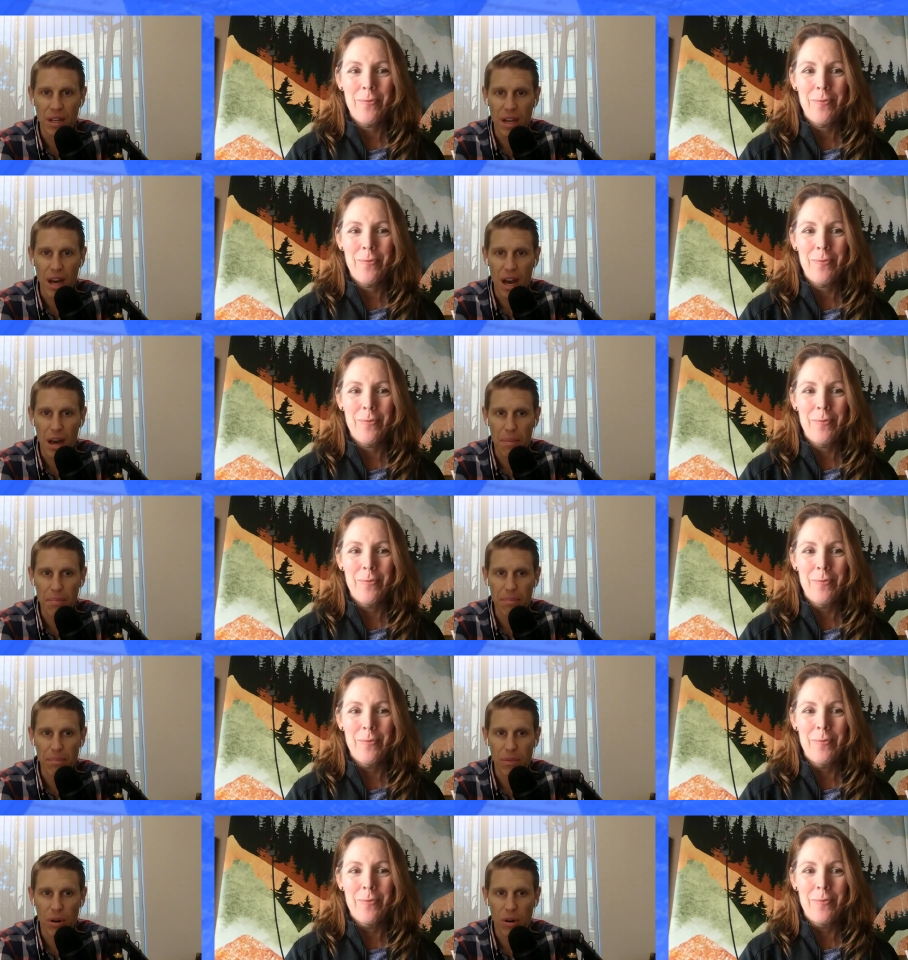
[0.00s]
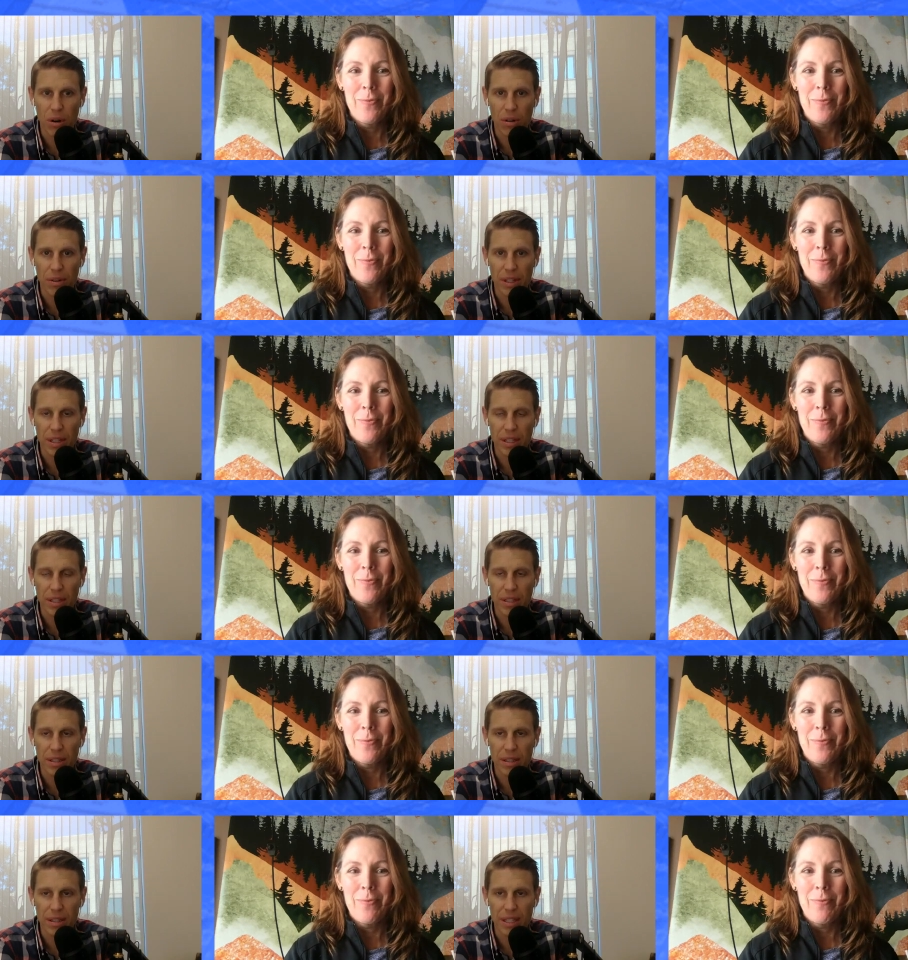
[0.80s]
Speaker 1: um, all
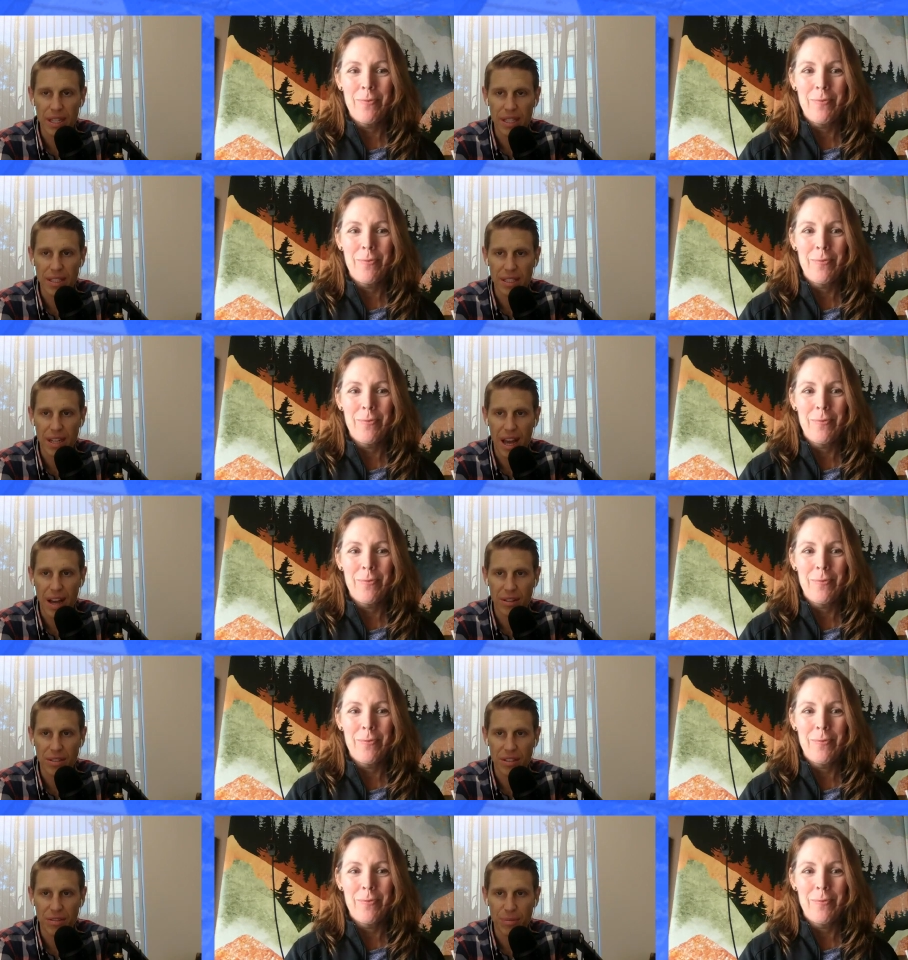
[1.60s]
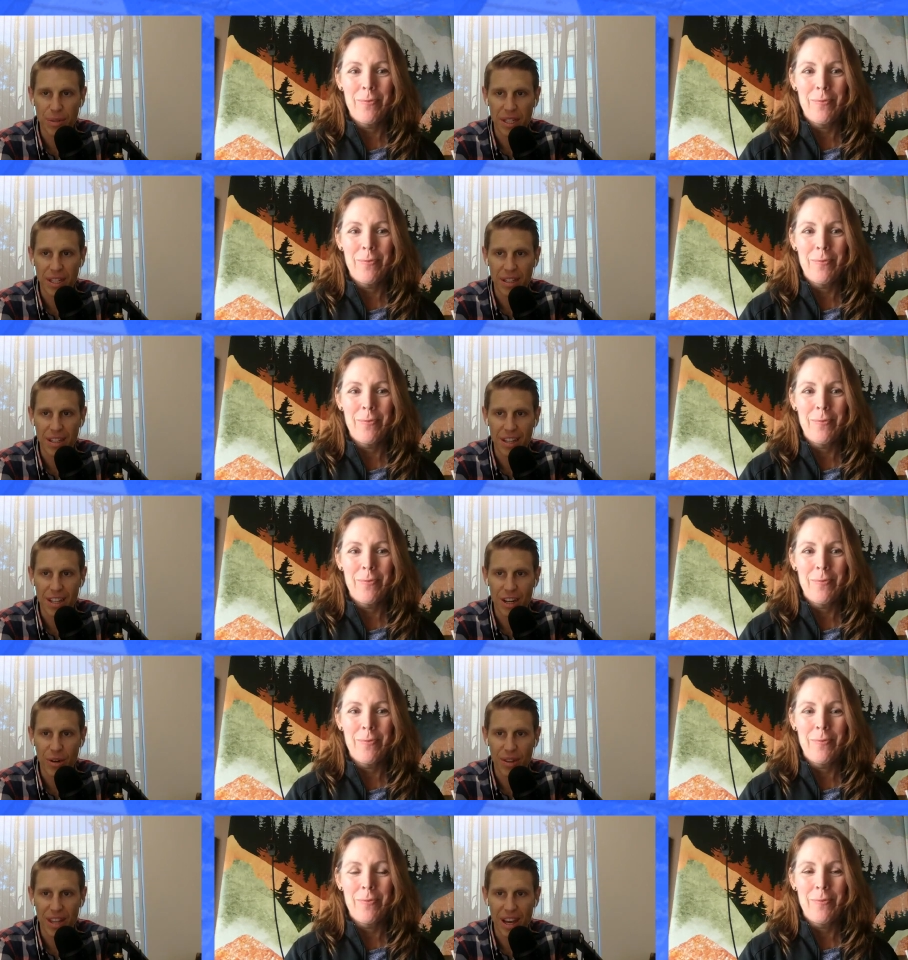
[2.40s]
the the ins and outs of being, you
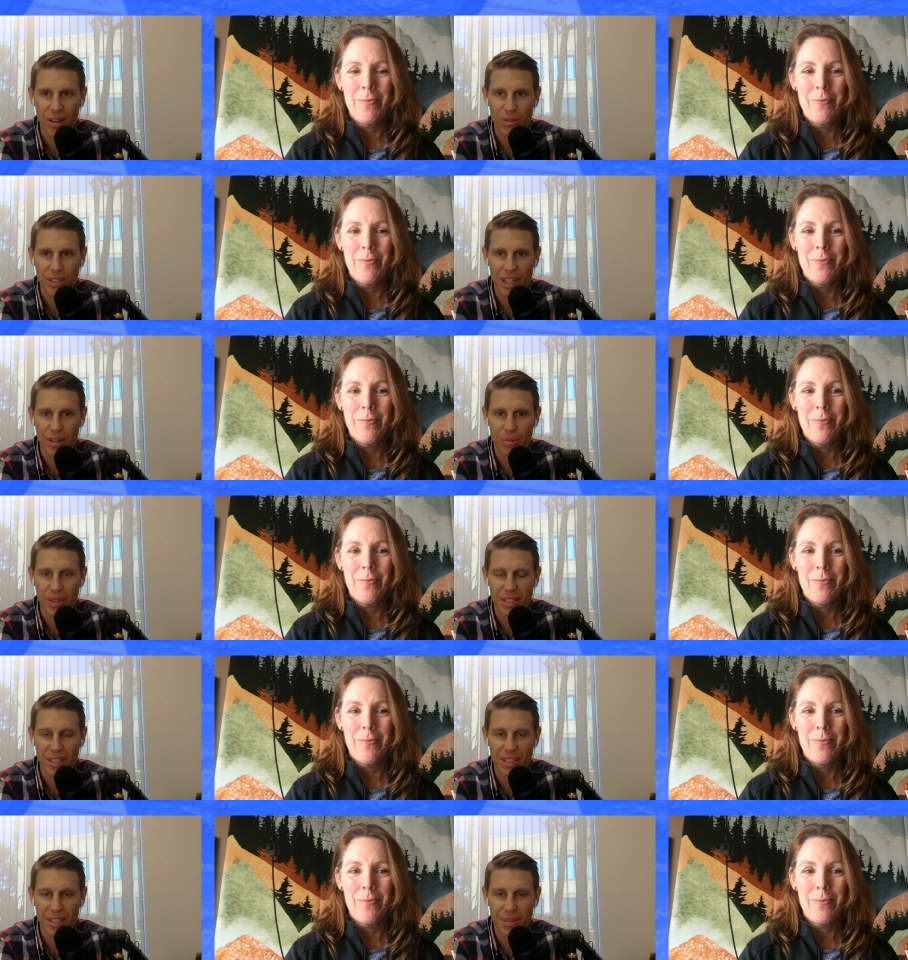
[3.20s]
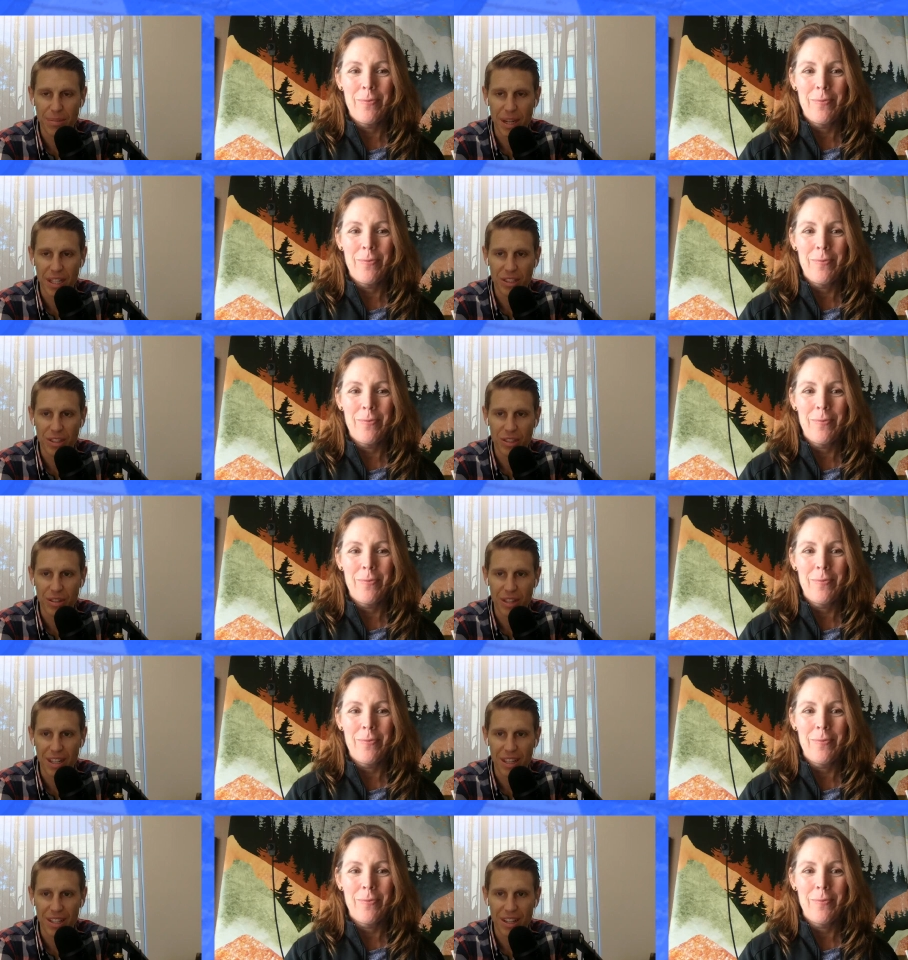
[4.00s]
know, in the hotel business and making sure
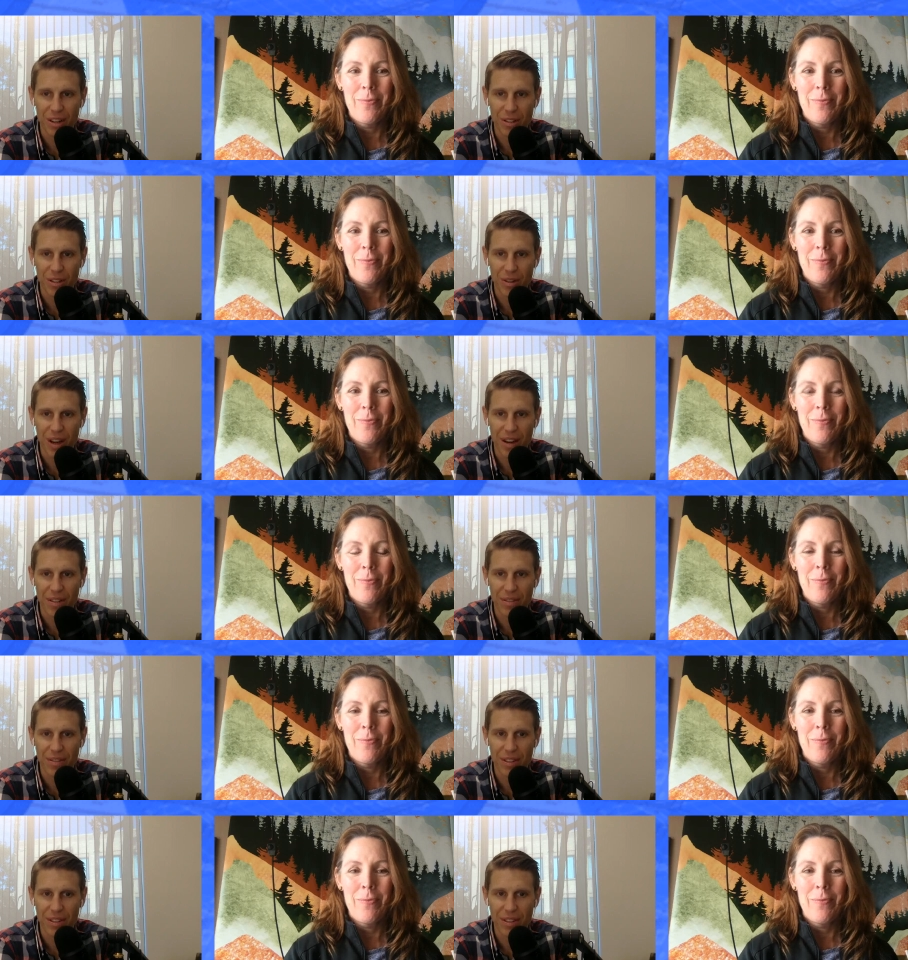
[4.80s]
that you know you have